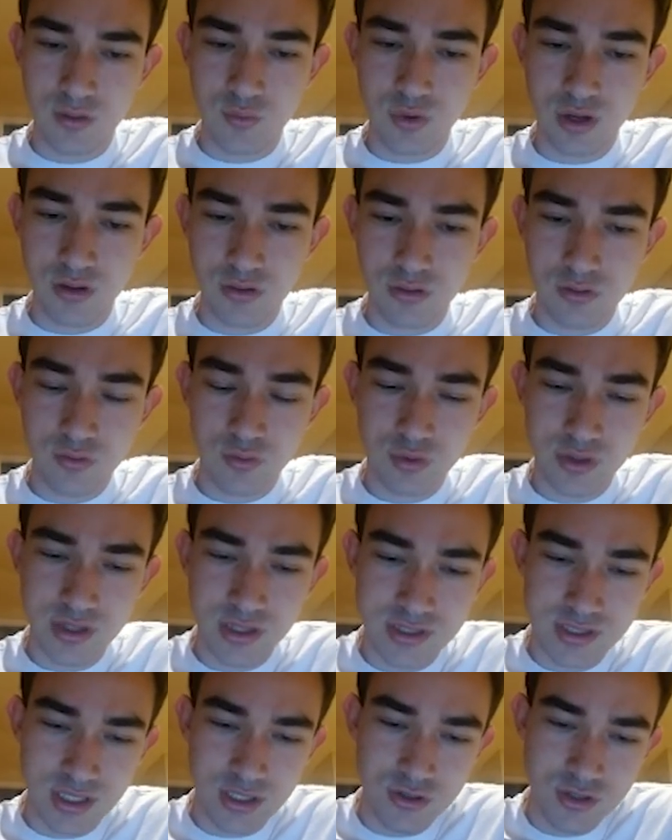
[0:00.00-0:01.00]
what
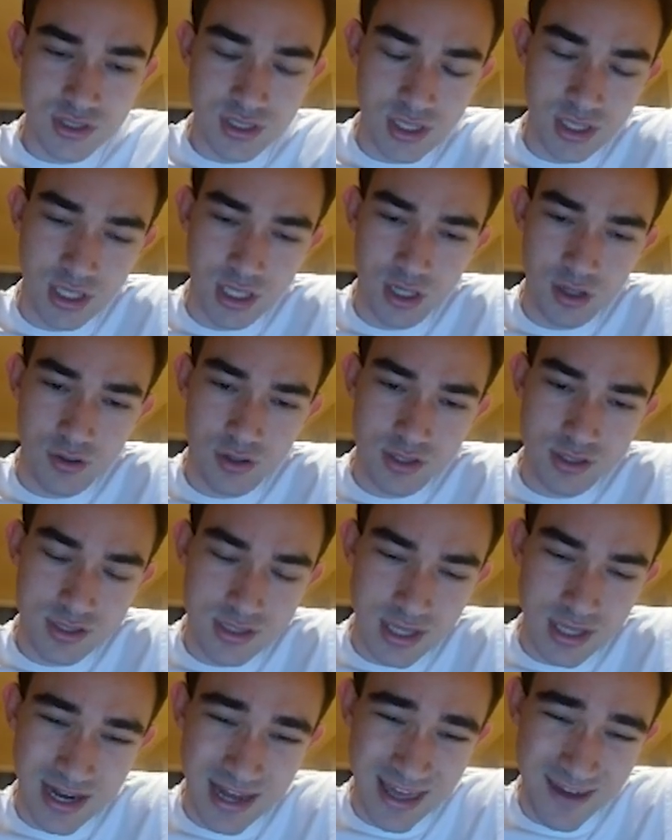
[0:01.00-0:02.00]
is interesting here is
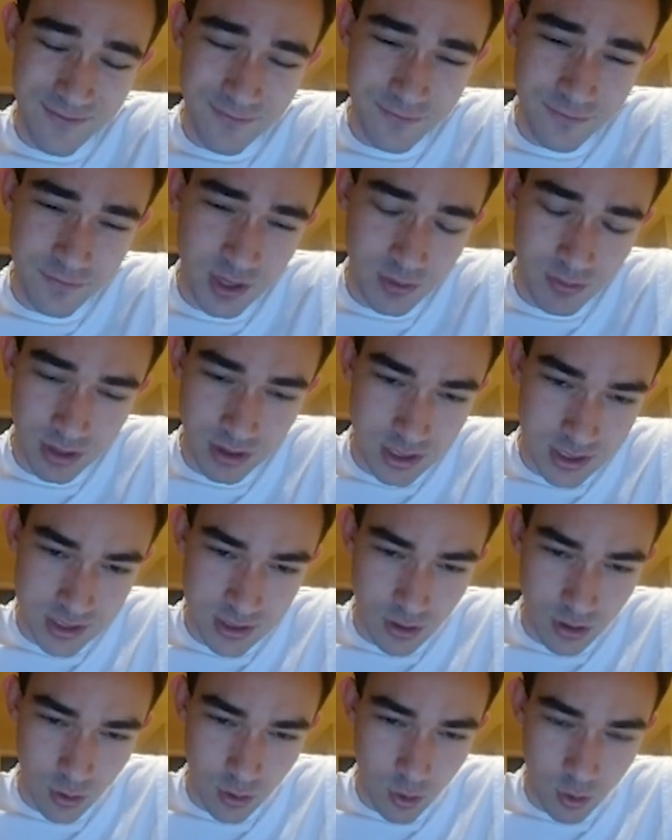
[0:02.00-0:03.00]
that this
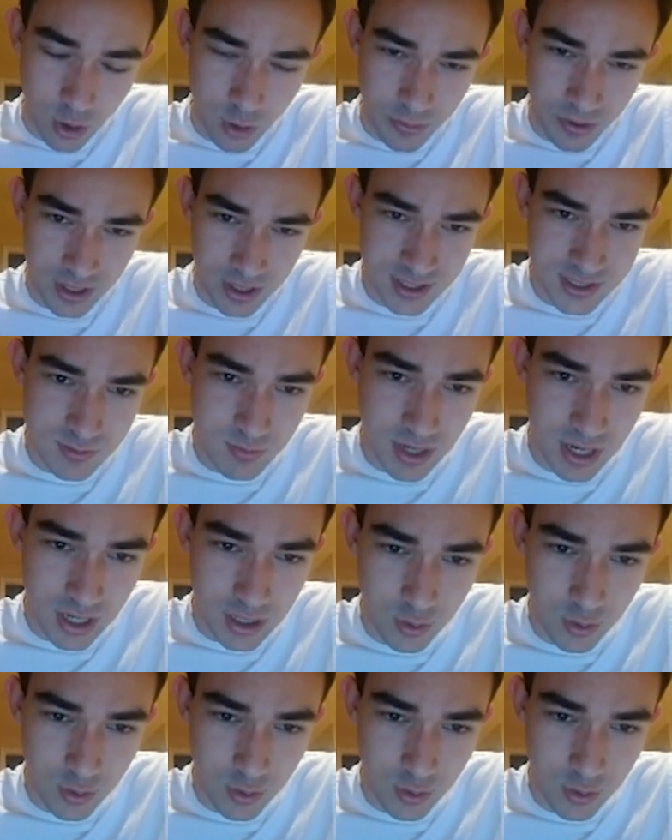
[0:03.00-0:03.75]
whole opening is bad.